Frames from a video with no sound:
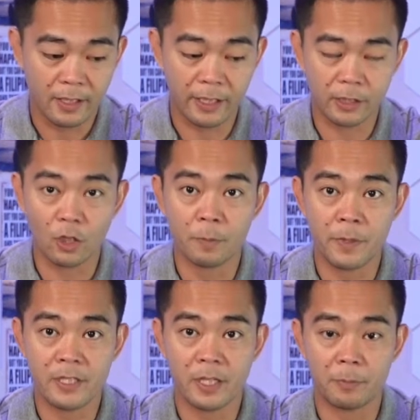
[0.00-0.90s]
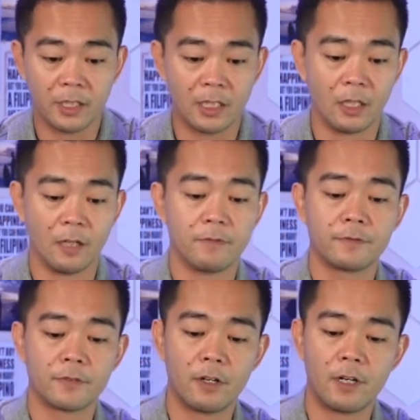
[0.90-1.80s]
It opens up the glove.
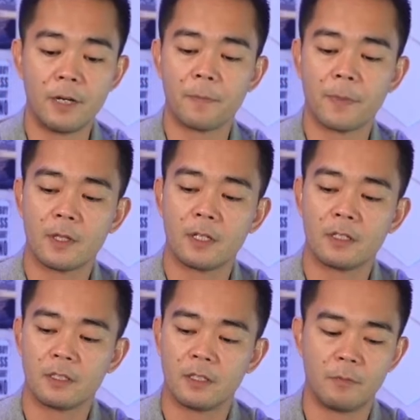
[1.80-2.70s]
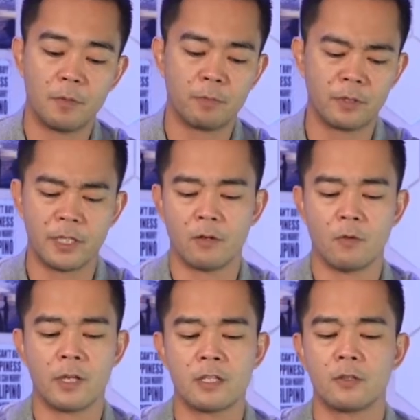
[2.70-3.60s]
All right, let me put that
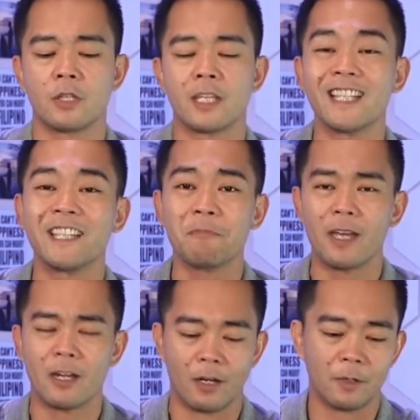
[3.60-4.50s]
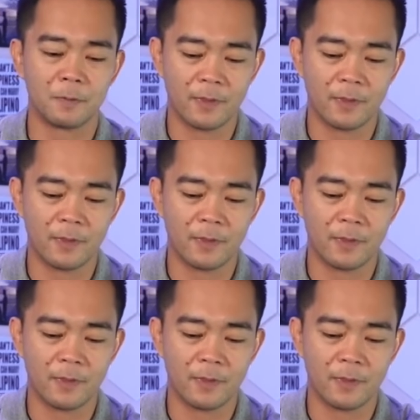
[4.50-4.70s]
away so you can see better.